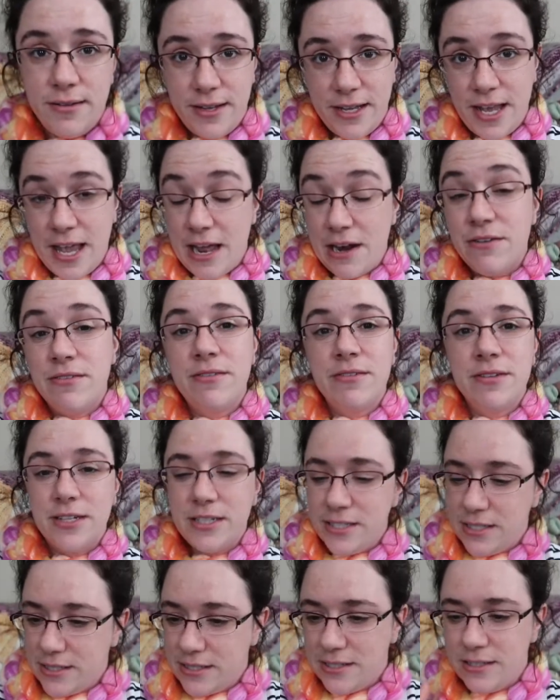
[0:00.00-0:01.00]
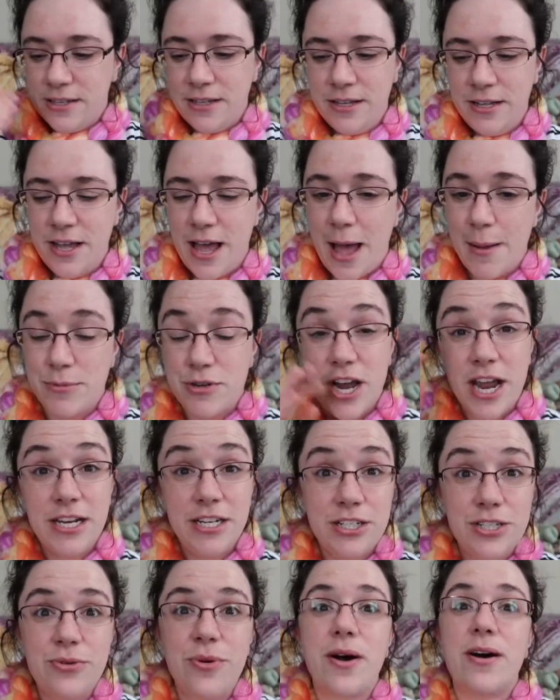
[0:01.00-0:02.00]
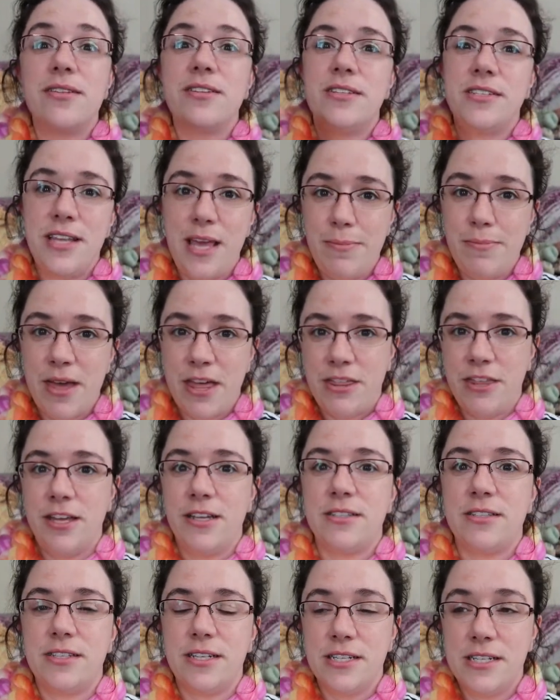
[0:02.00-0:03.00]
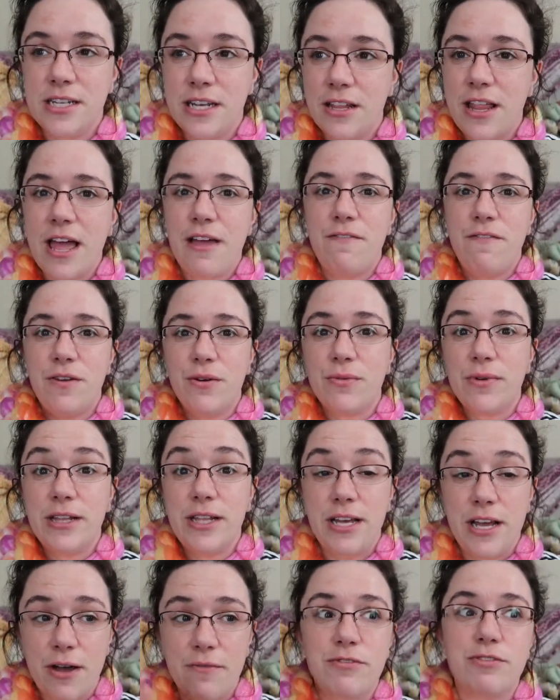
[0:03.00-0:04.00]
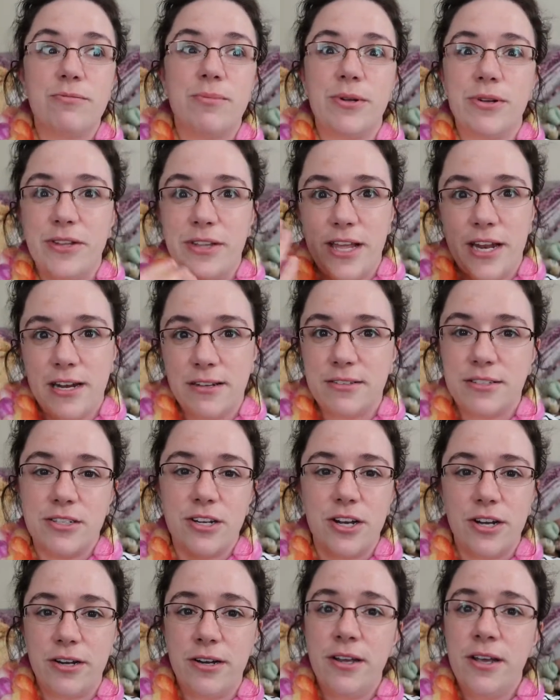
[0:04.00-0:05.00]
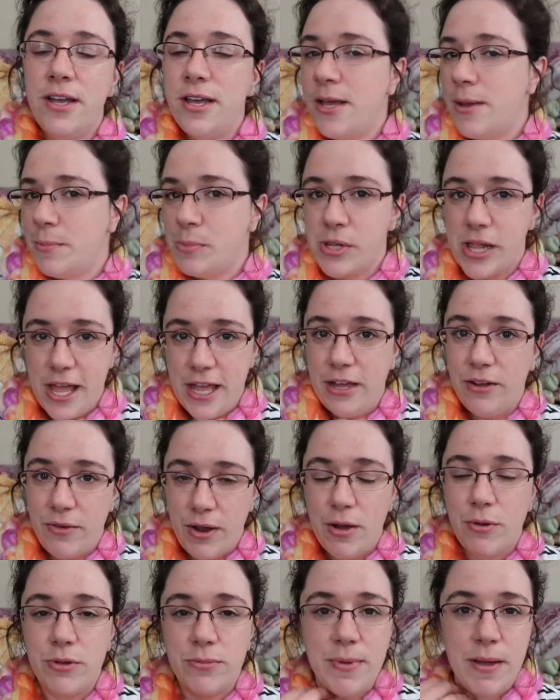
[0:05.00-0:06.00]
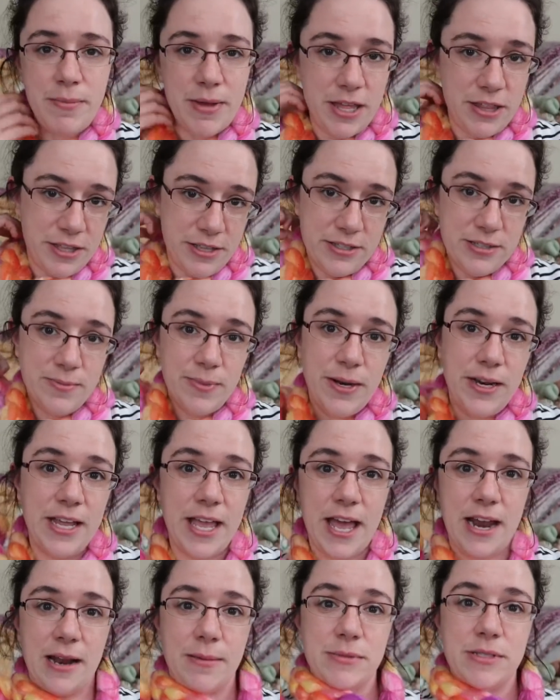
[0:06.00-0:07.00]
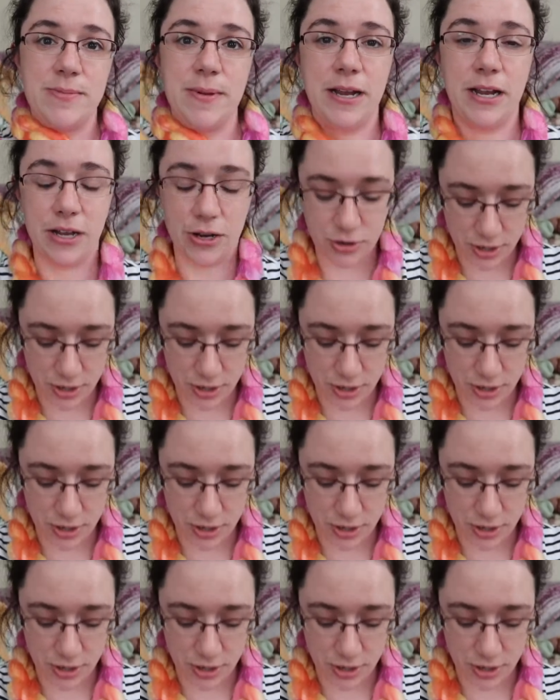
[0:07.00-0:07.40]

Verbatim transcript: again. This is, I'm trying to do all the same methods until I feel really comfortable, and then I'll start playing around with my methods. But again, I'm spinning